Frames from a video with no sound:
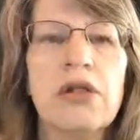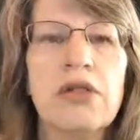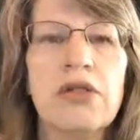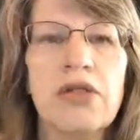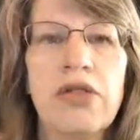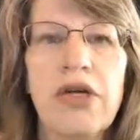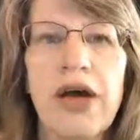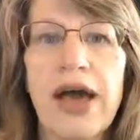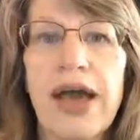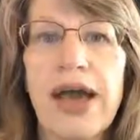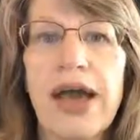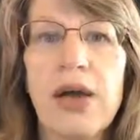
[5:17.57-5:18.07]

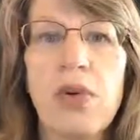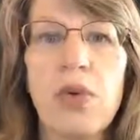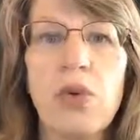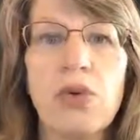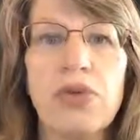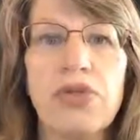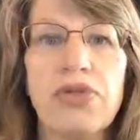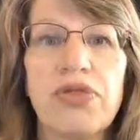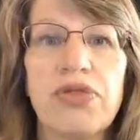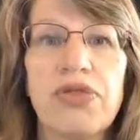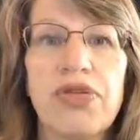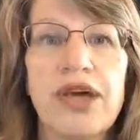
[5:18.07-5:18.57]
they
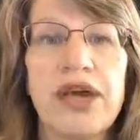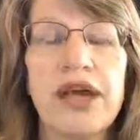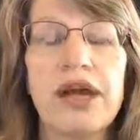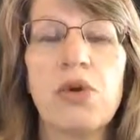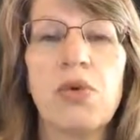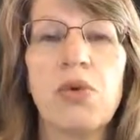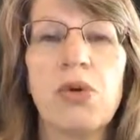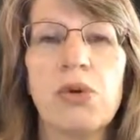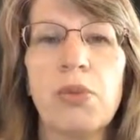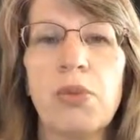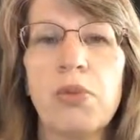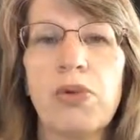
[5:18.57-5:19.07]

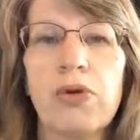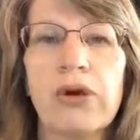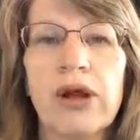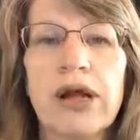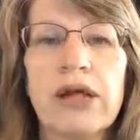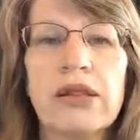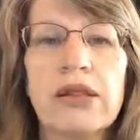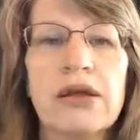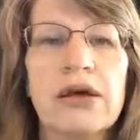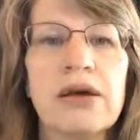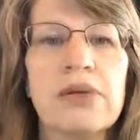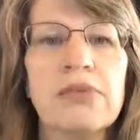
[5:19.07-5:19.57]
think will
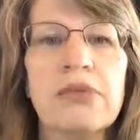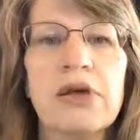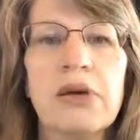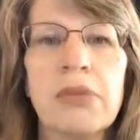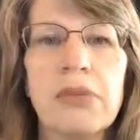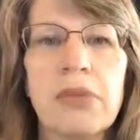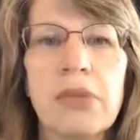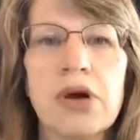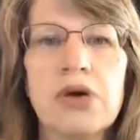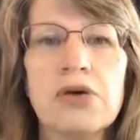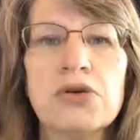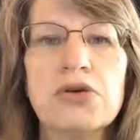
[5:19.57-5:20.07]
bring them the
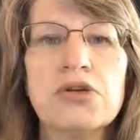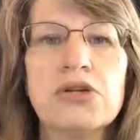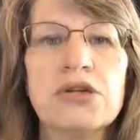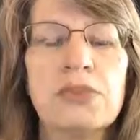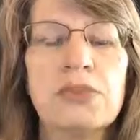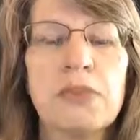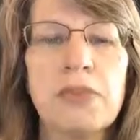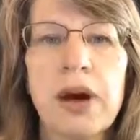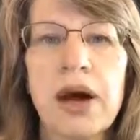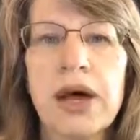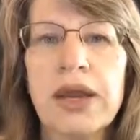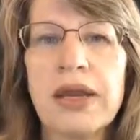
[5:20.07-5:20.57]
most
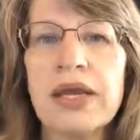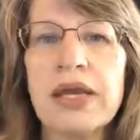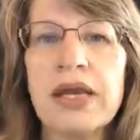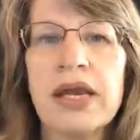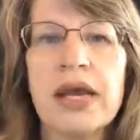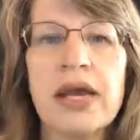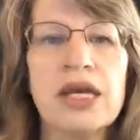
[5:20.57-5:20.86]
money,